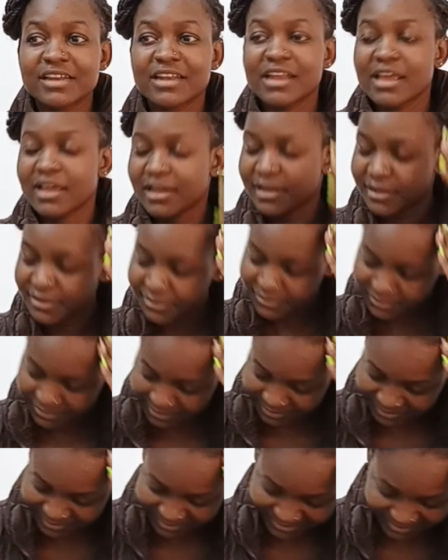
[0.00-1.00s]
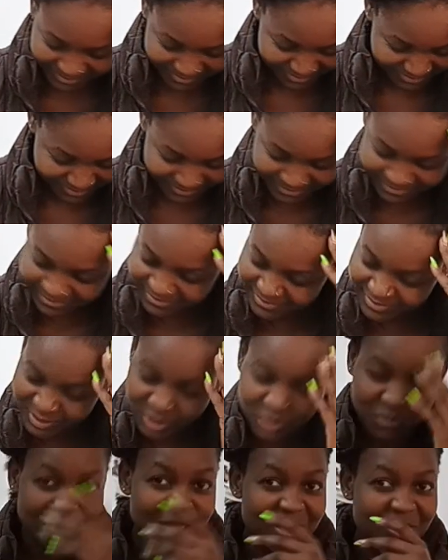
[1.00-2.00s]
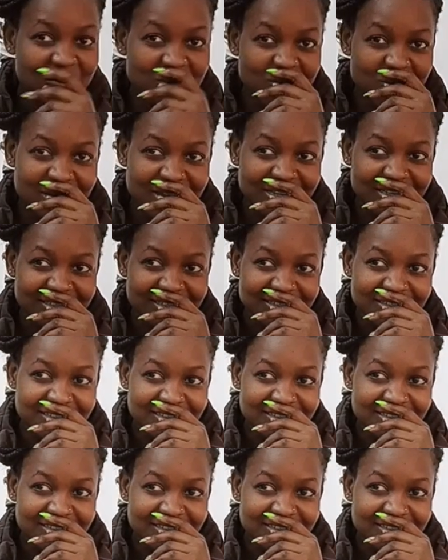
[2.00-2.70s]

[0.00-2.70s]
Like, oh my goodness.